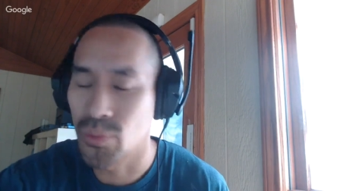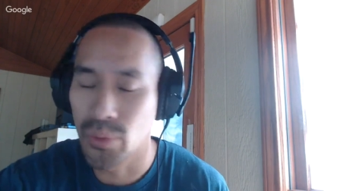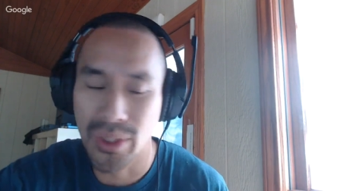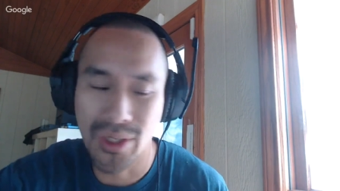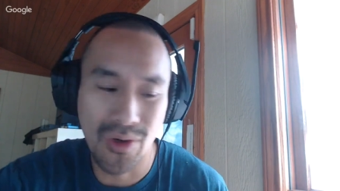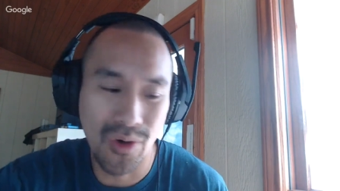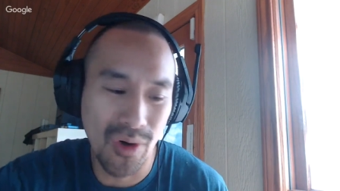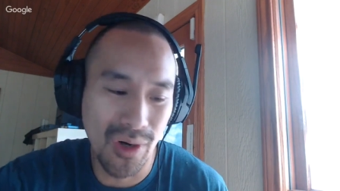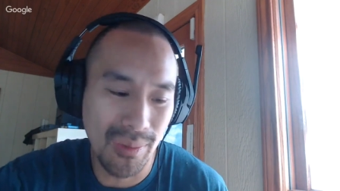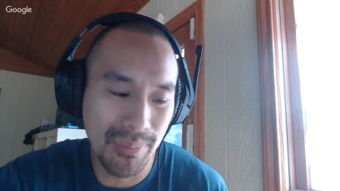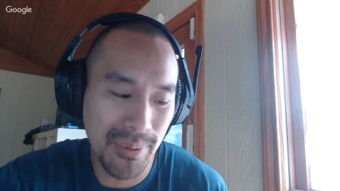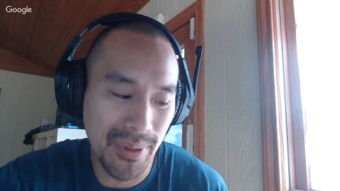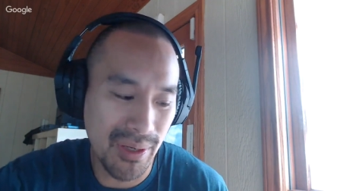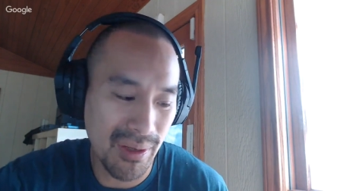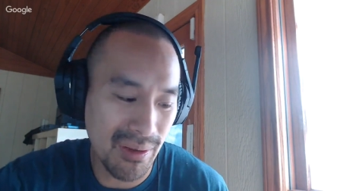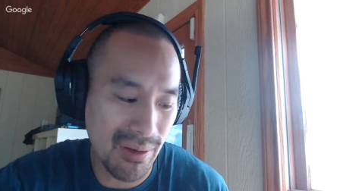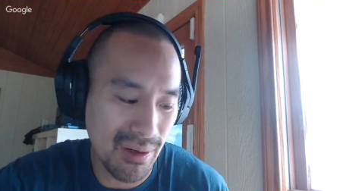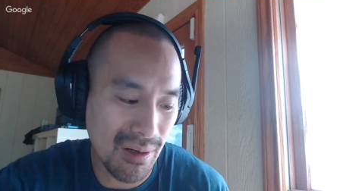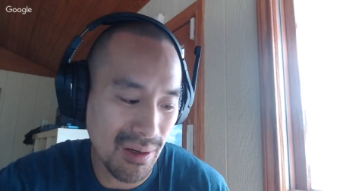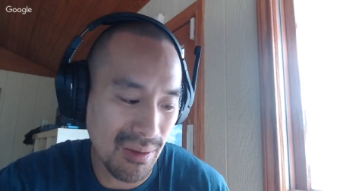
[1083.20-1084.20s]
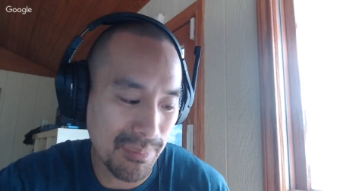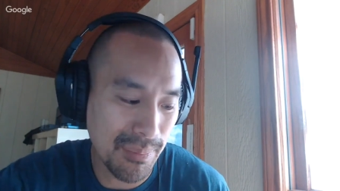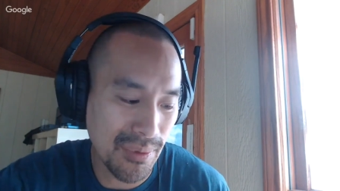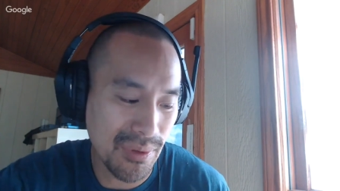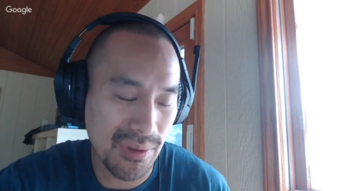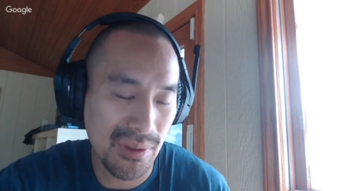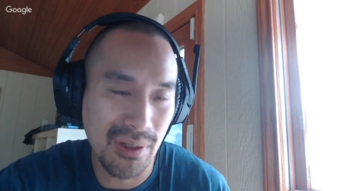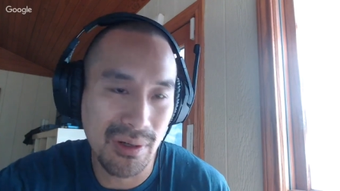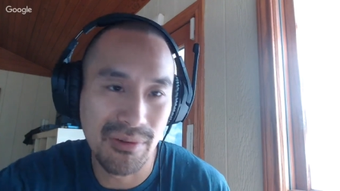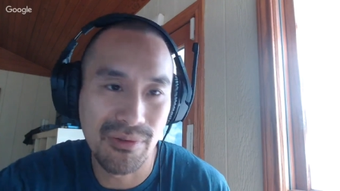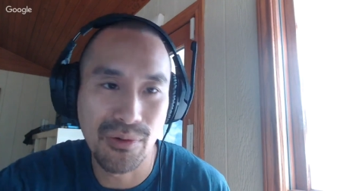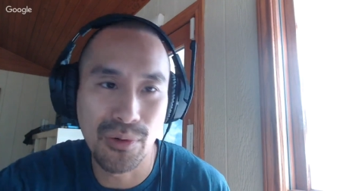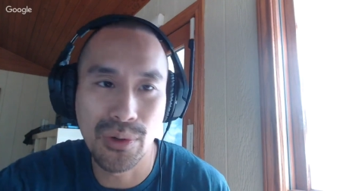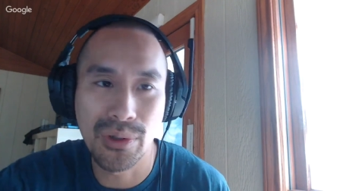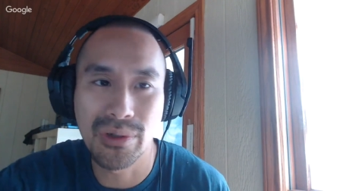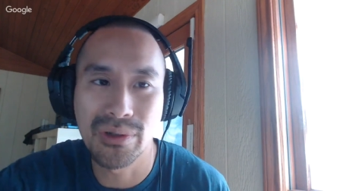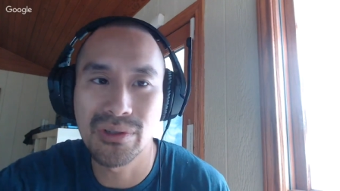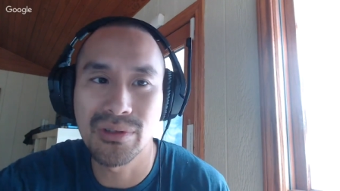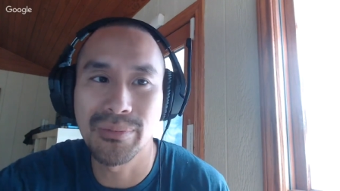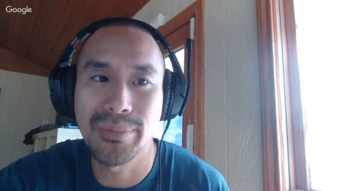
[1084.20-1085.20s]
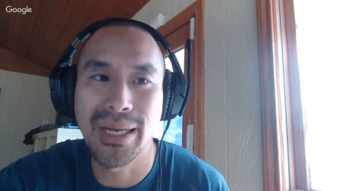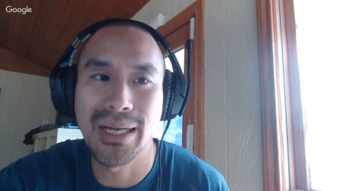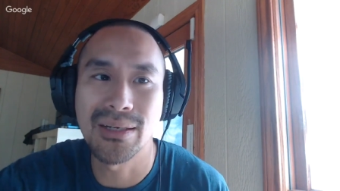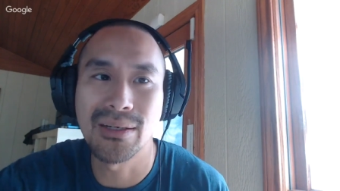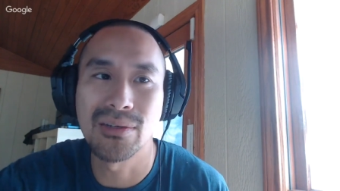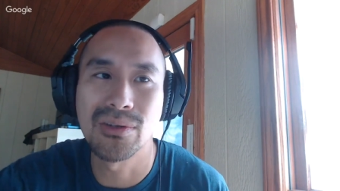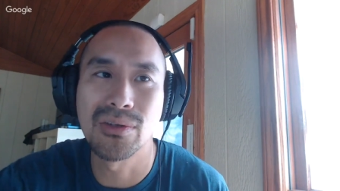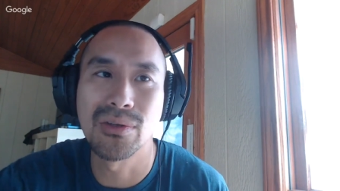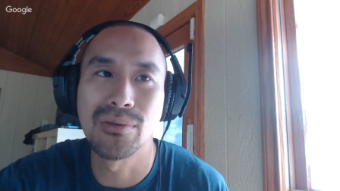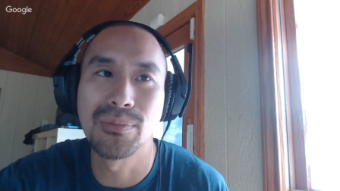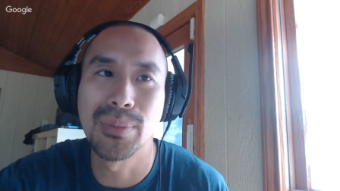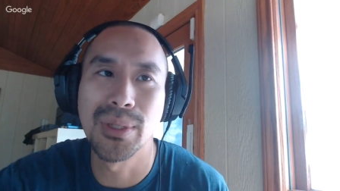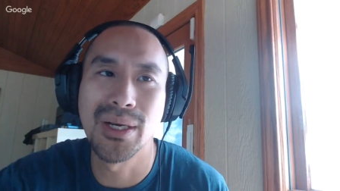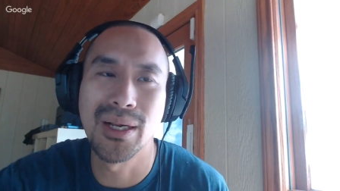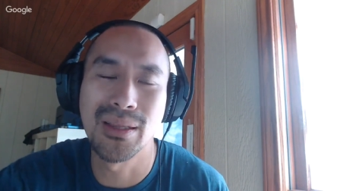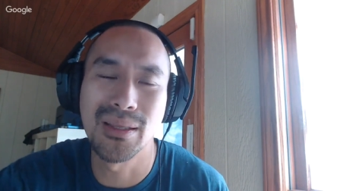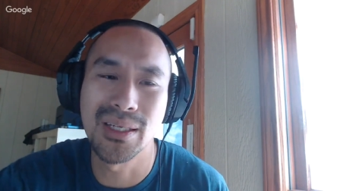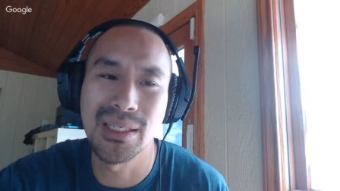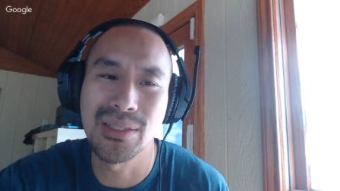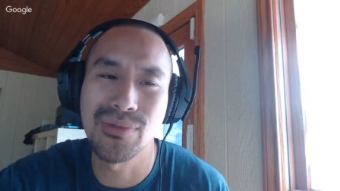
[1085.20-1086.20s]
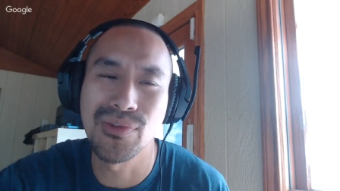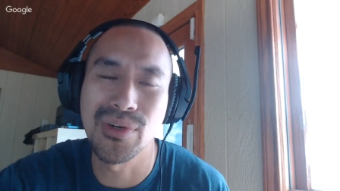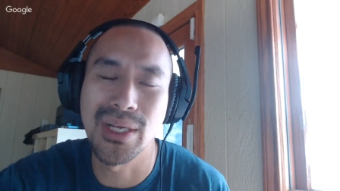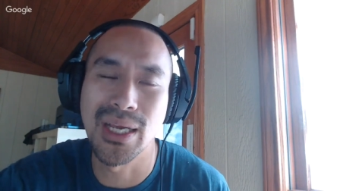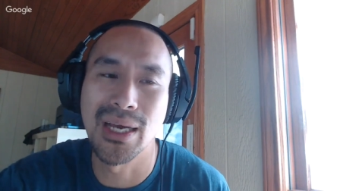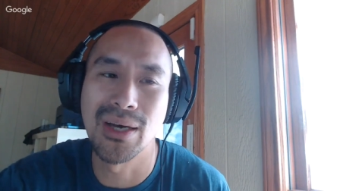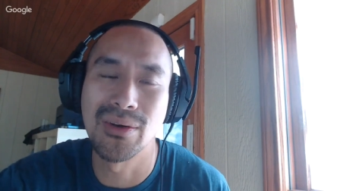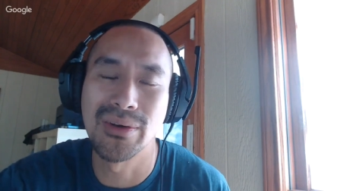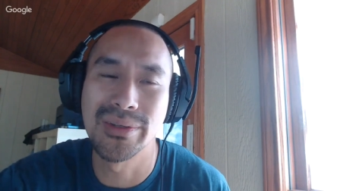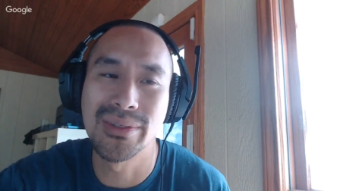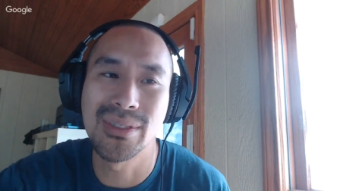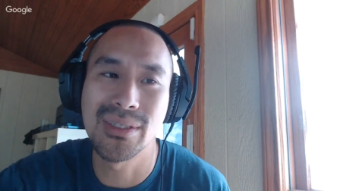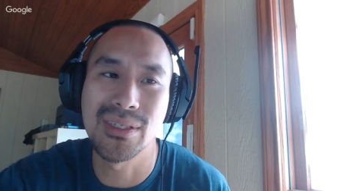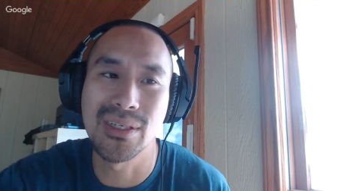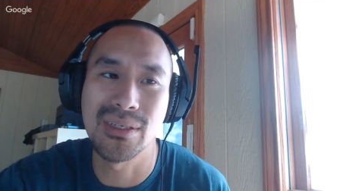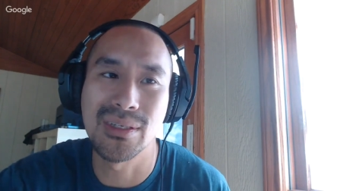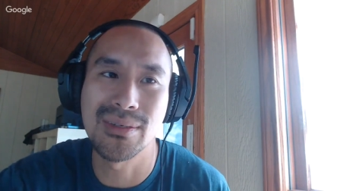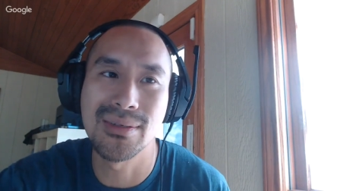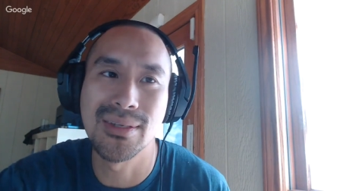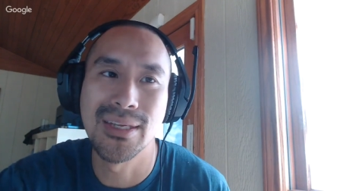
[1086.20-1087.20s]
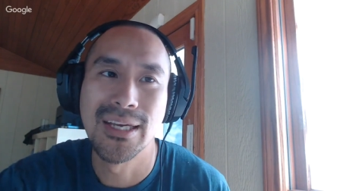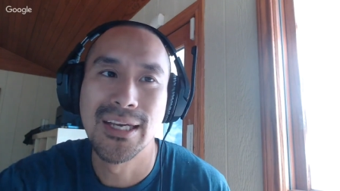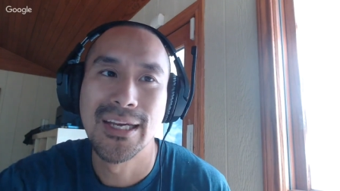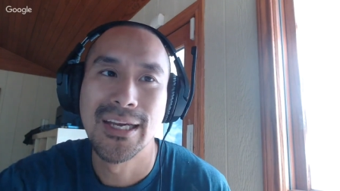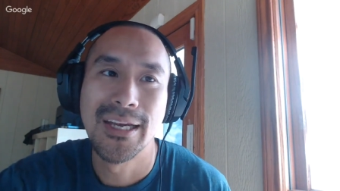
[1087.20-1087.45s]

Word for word: we go up another couple of orders of magnitude. But at least for now, it's just.